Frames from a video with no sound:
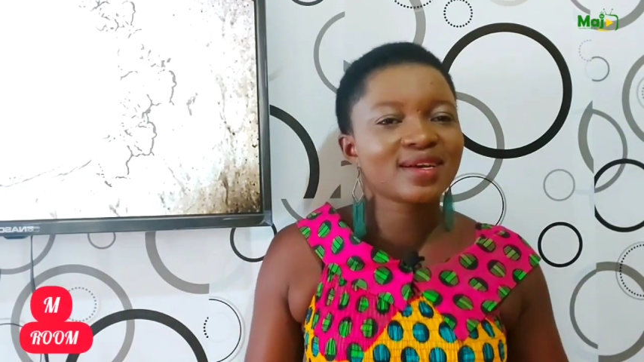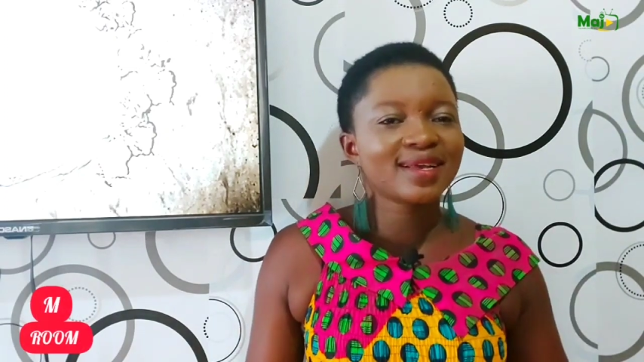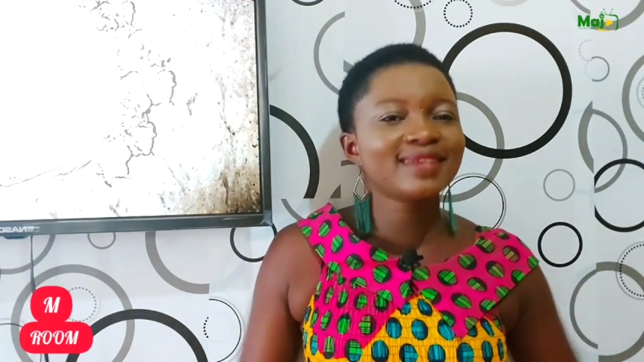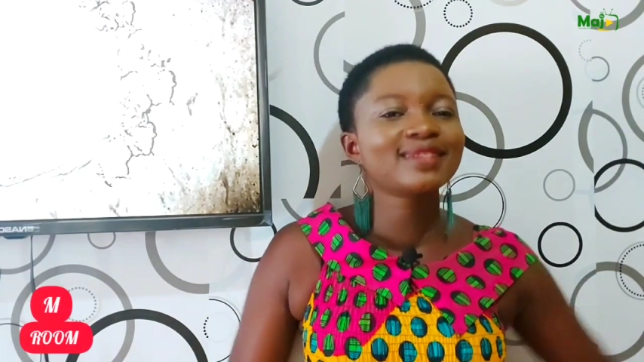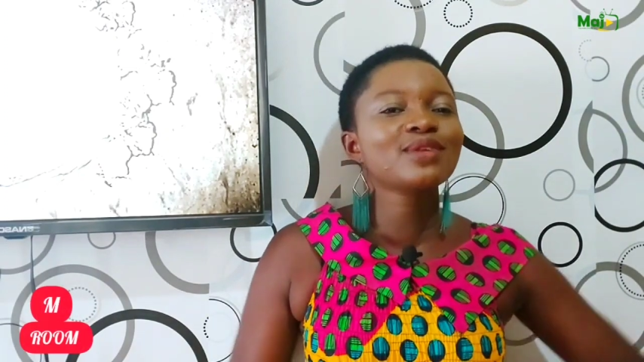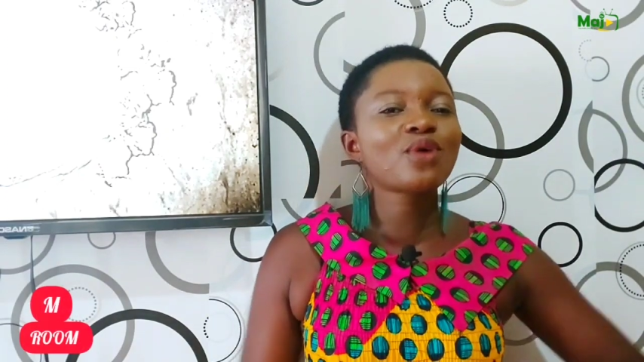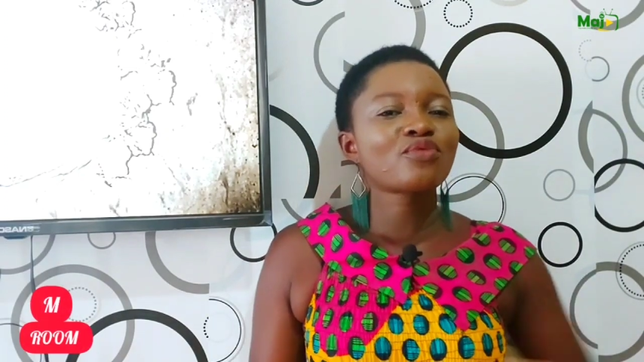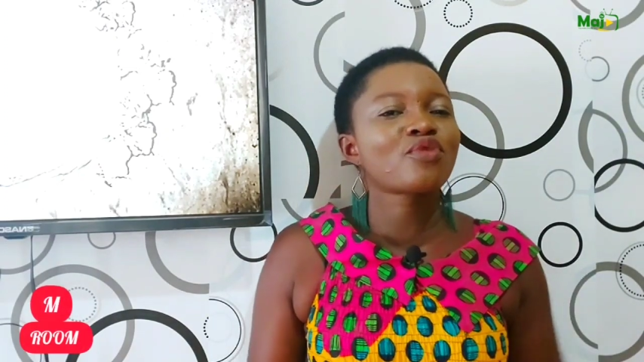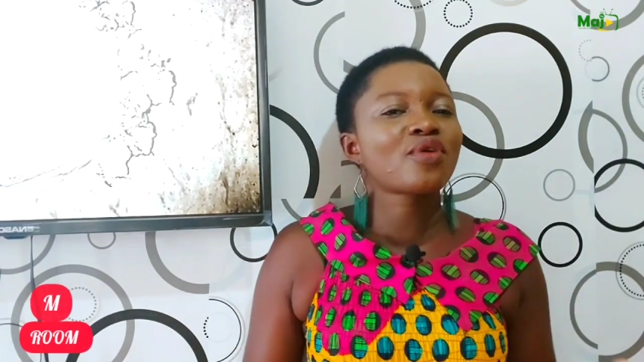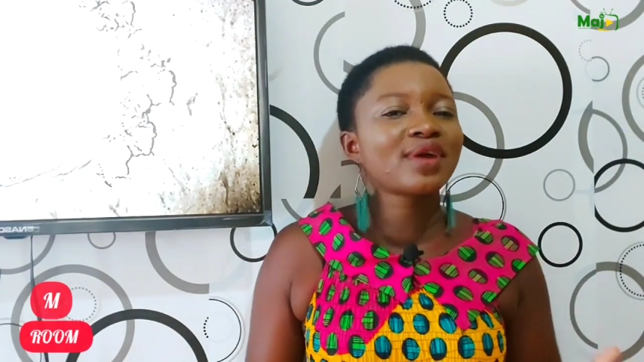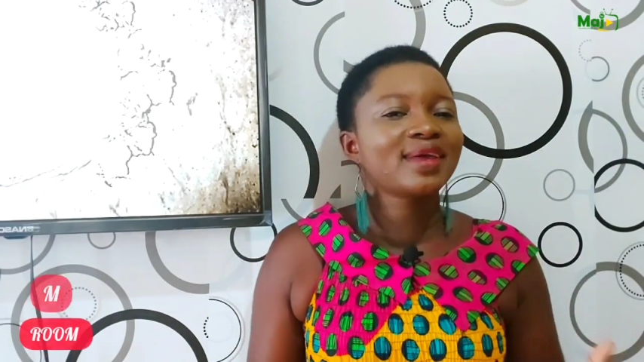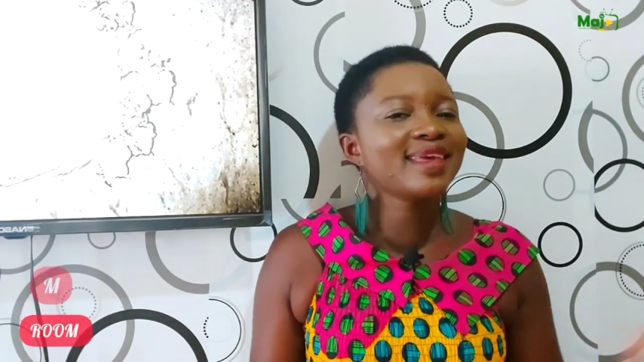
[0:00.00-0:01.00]
Is it not
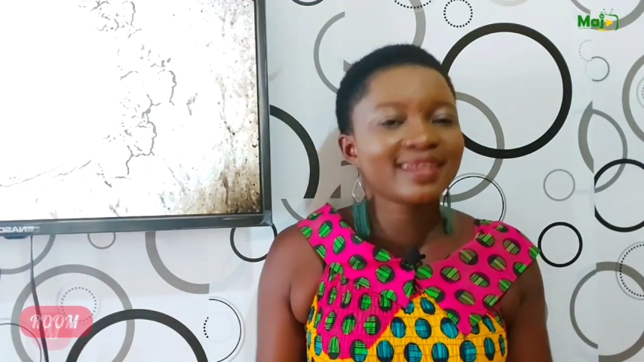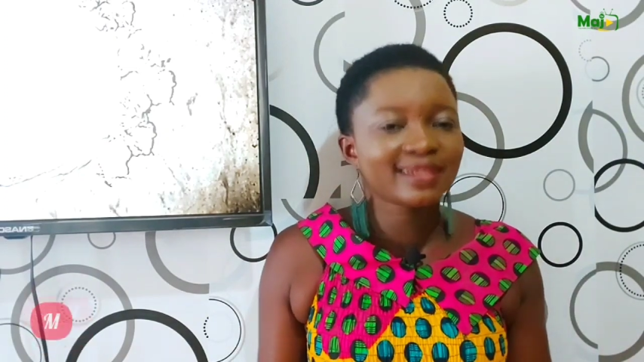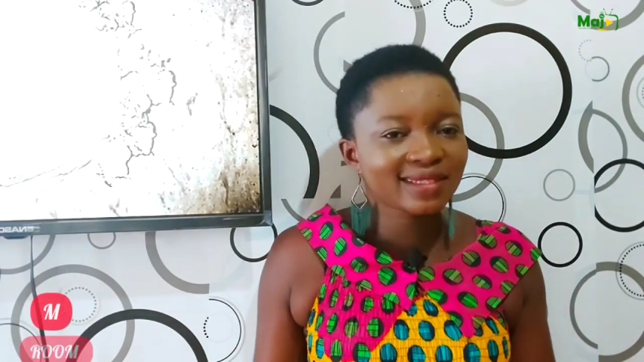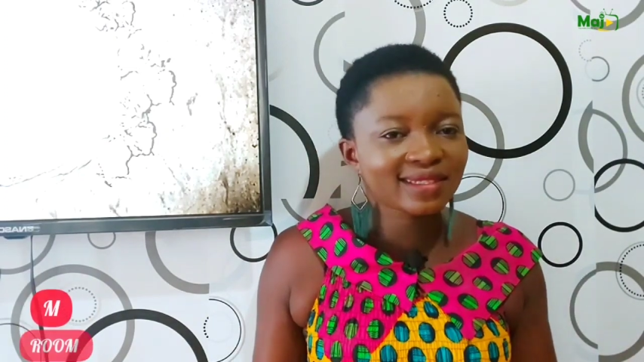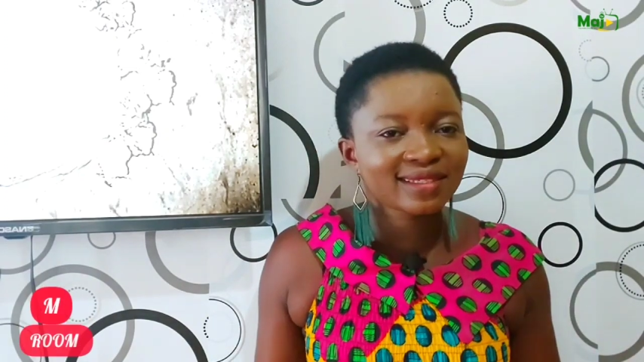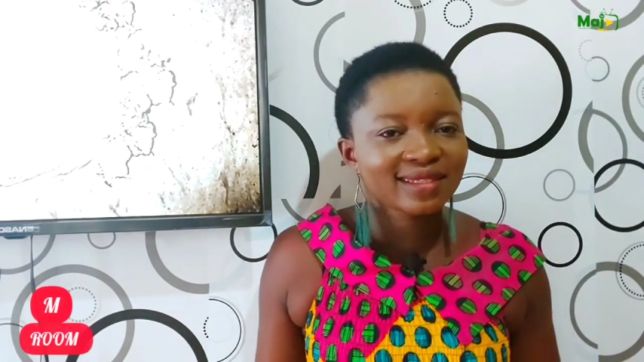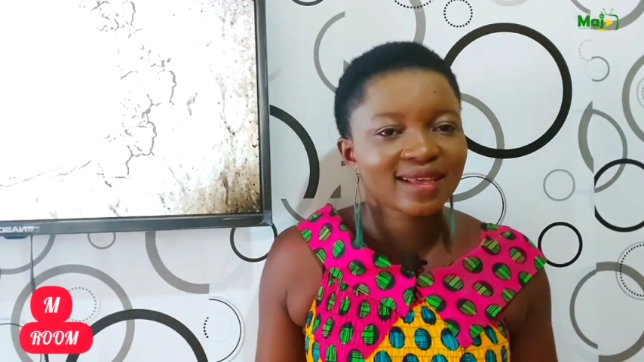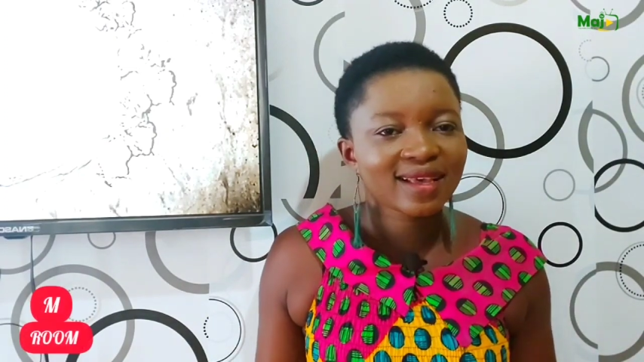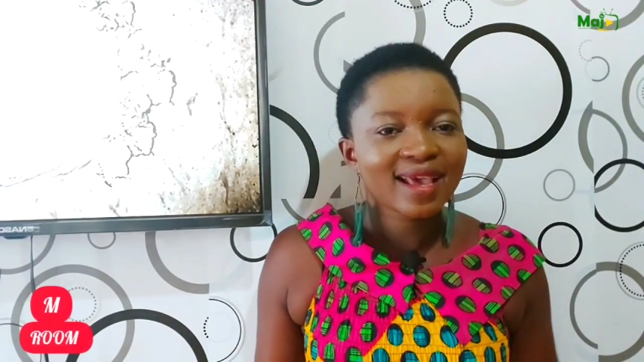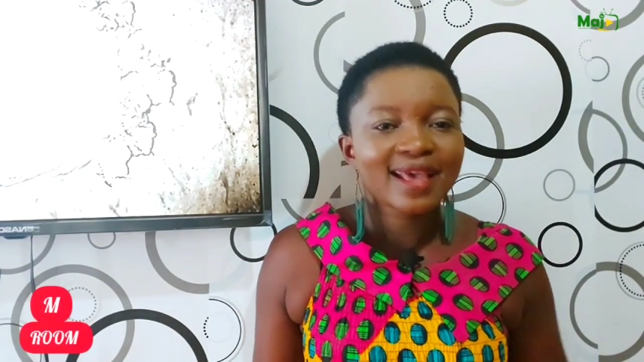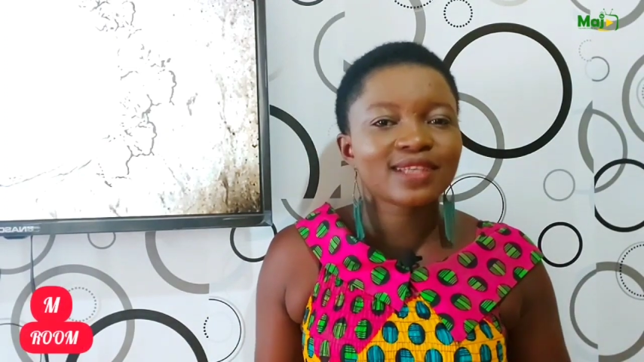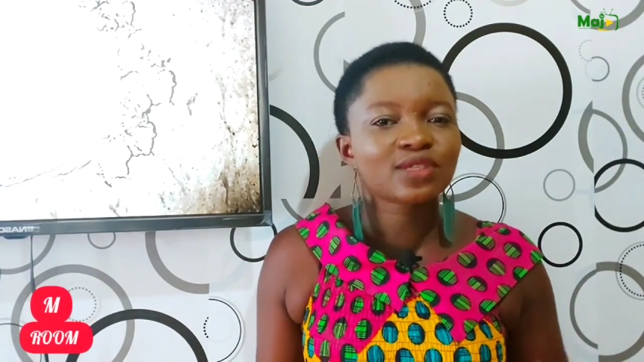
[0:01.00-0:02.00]
wrong? Yes.
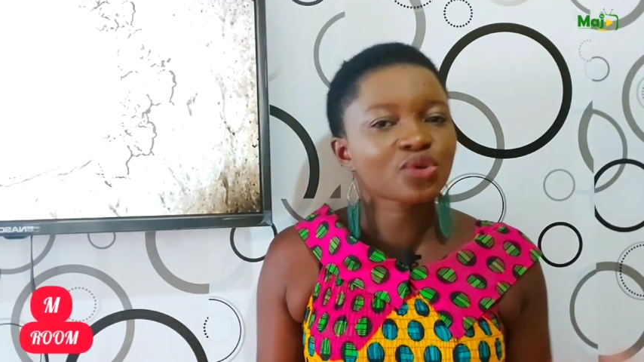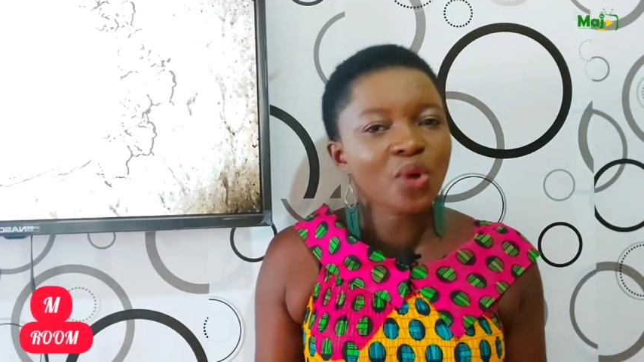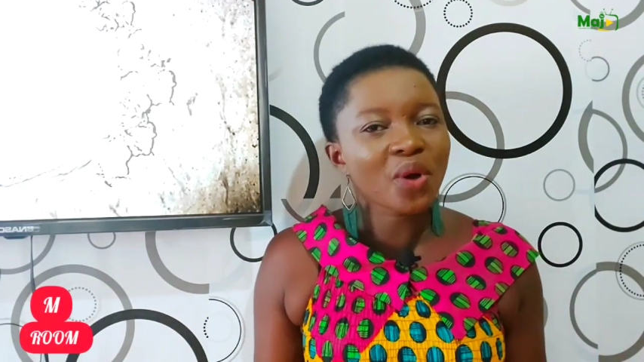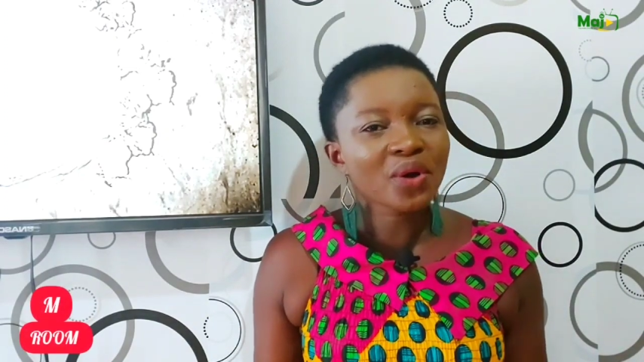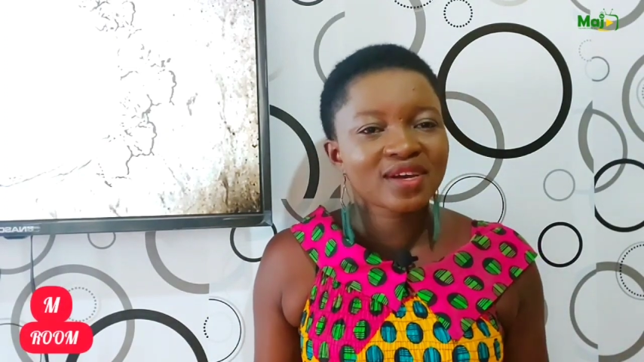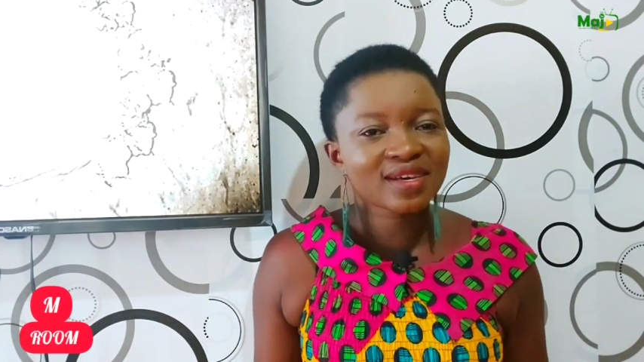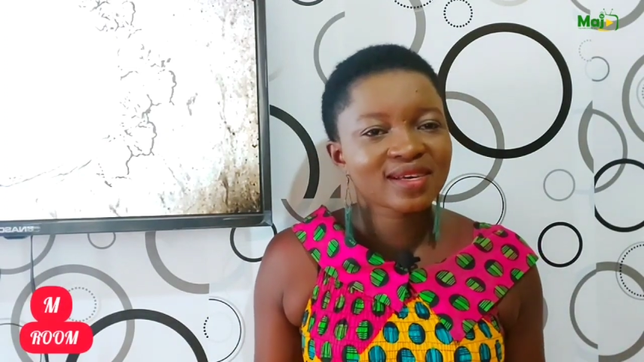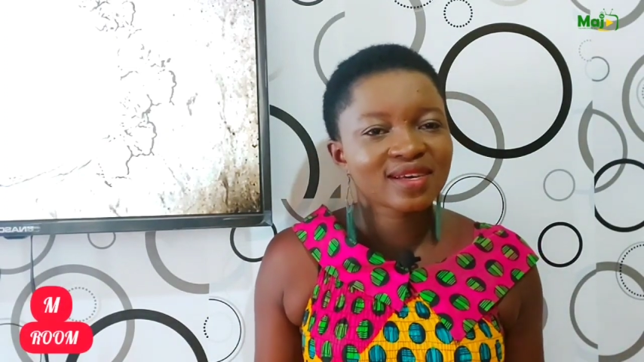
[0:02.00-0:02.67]
It's wrong.